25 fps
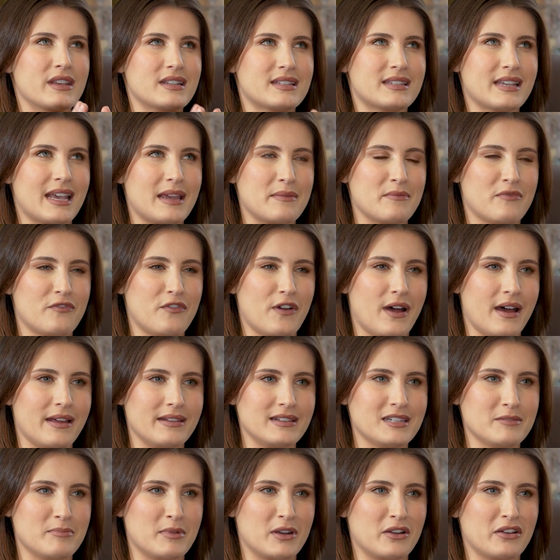that same
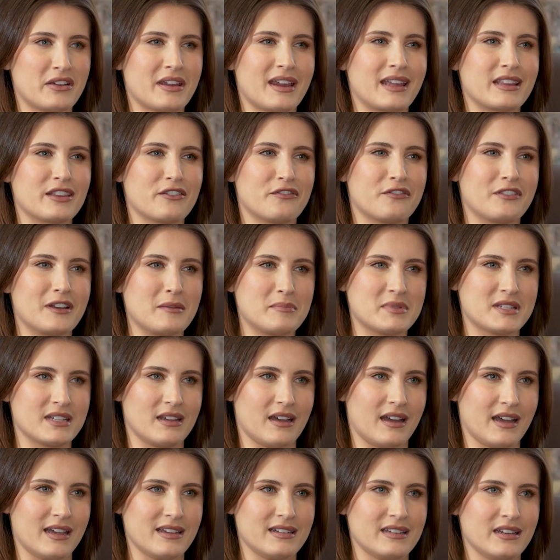fund, but looking at the flip
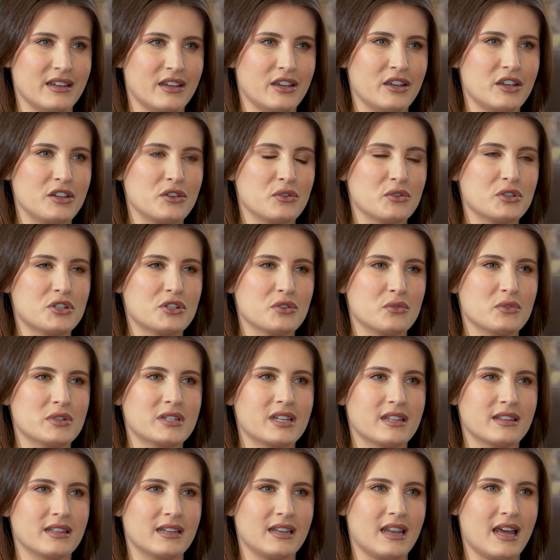side, you're
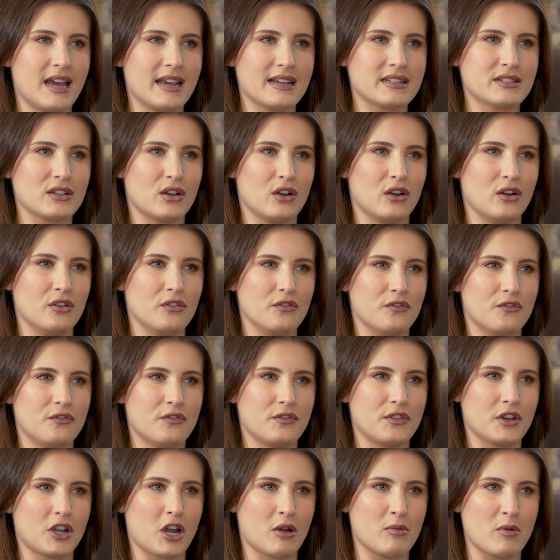shorting the likes
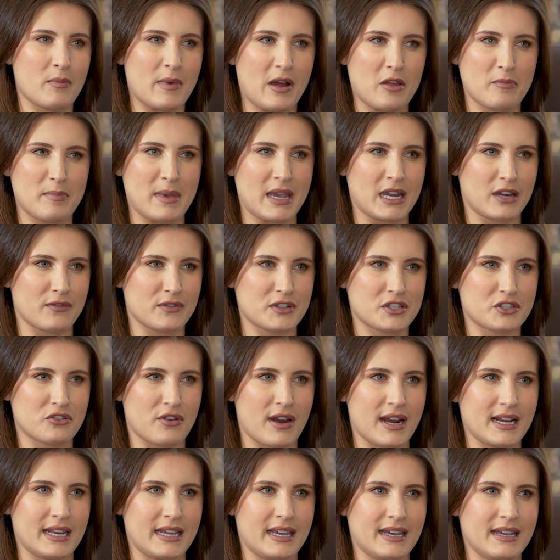of the Commonwealth Bank of
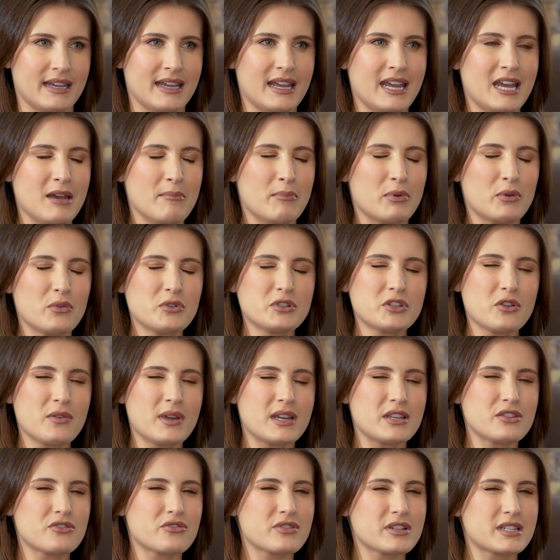Australia, but also
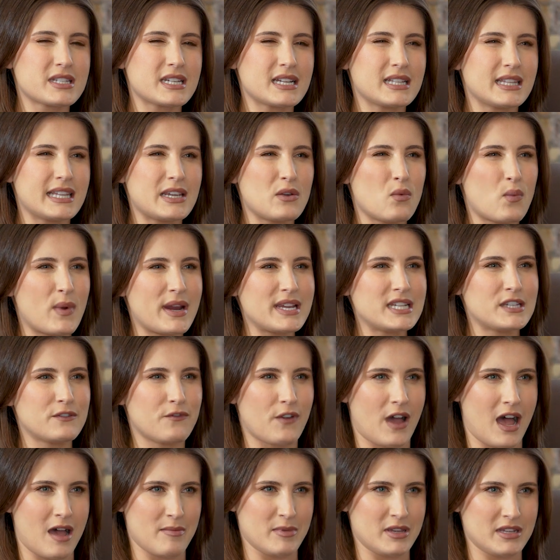interestingly
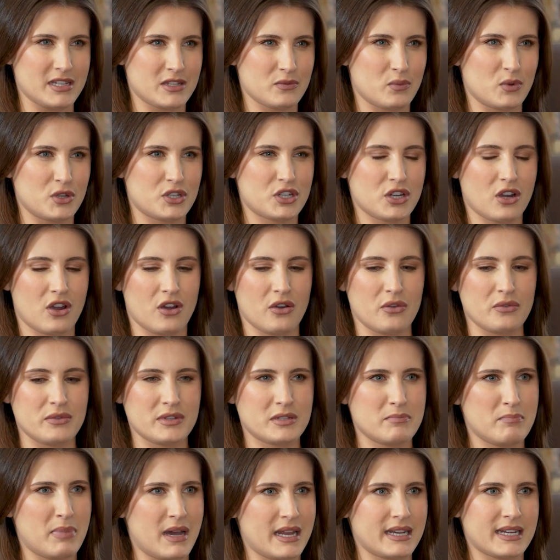Wesfarmers, which
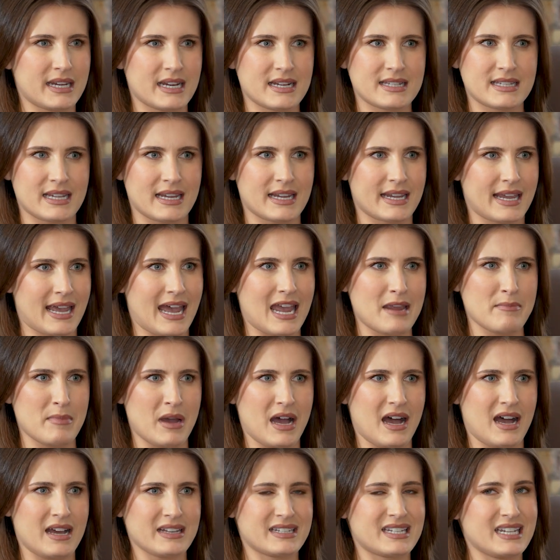owns Bunnings and
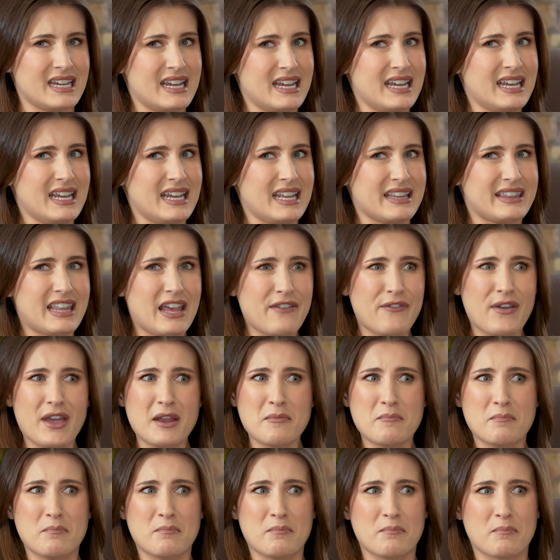Kmart. They've
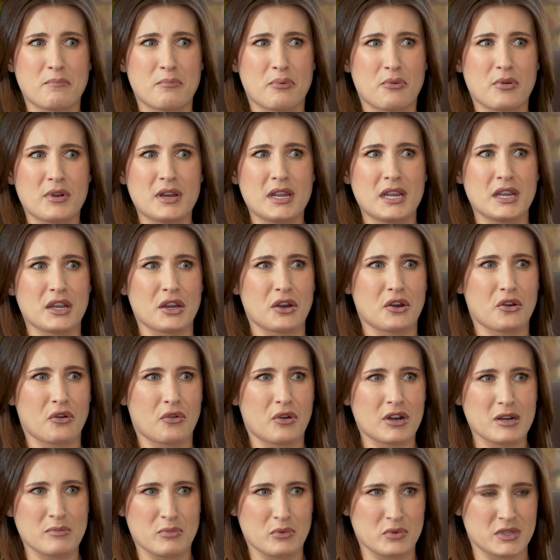had pretty
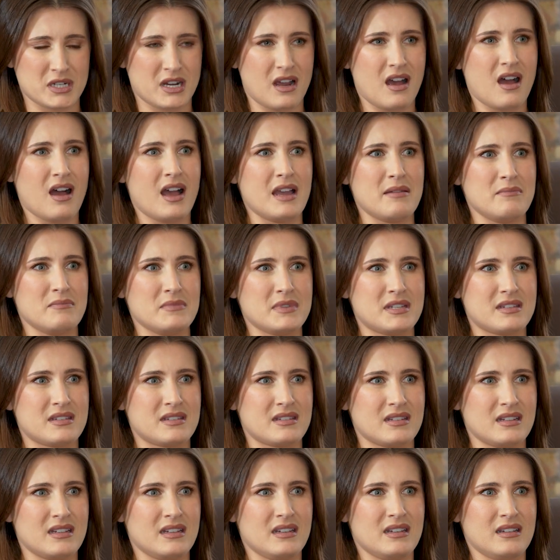incredible
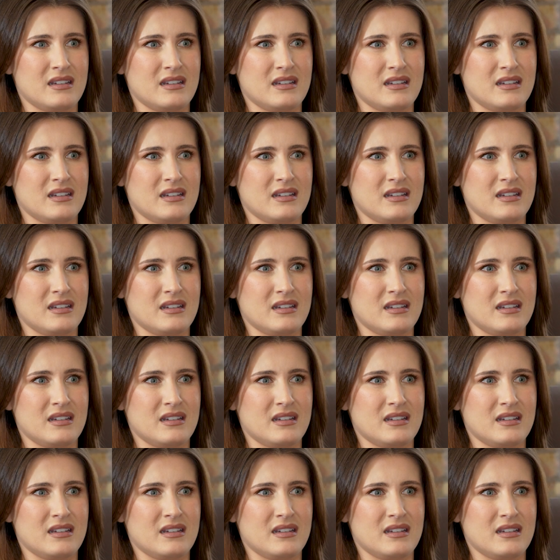times